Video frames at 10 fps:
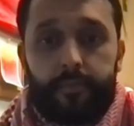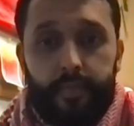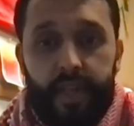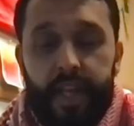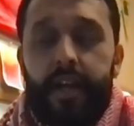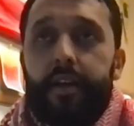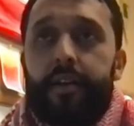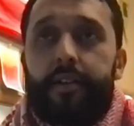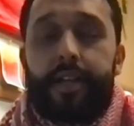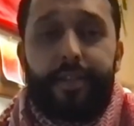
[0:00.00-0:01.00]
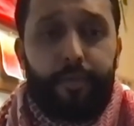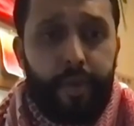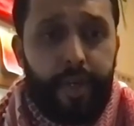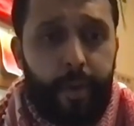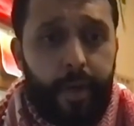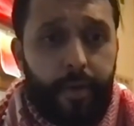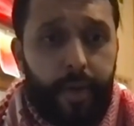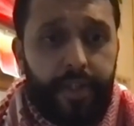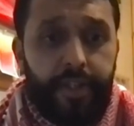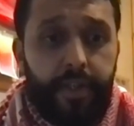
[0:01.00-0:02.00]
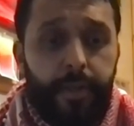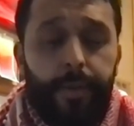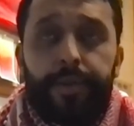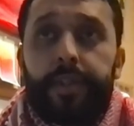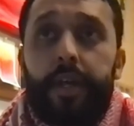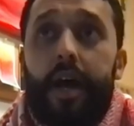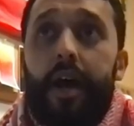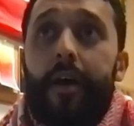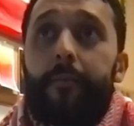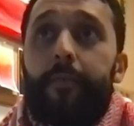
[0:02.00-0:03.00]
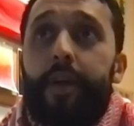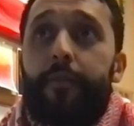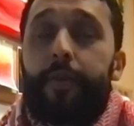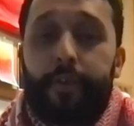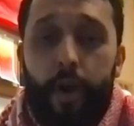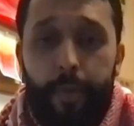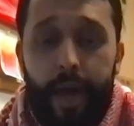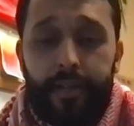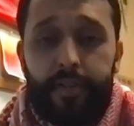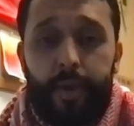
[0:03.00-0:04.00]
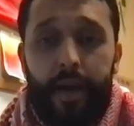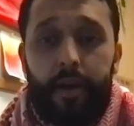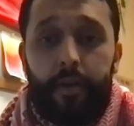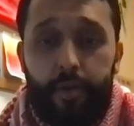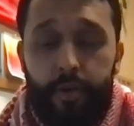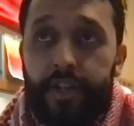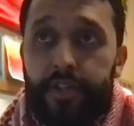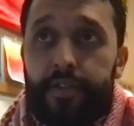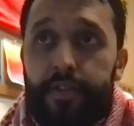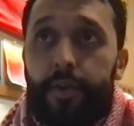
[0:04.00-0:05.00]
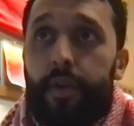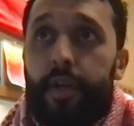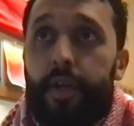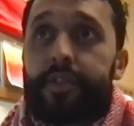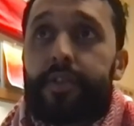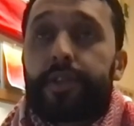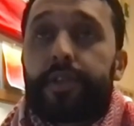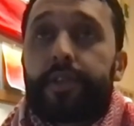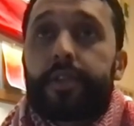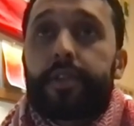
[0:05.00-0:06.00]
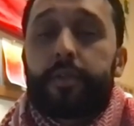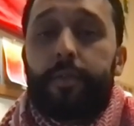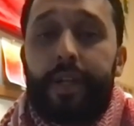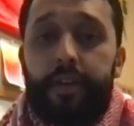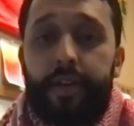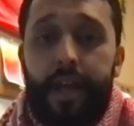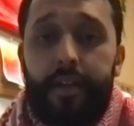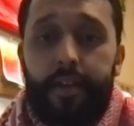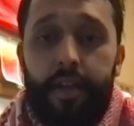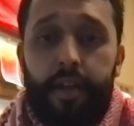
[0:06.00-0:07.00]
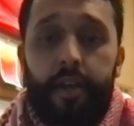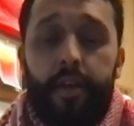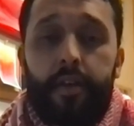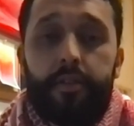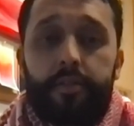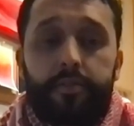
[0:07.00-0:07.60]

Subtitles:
Yeah, that's a really great question. If we go back to our creation stories, we look at the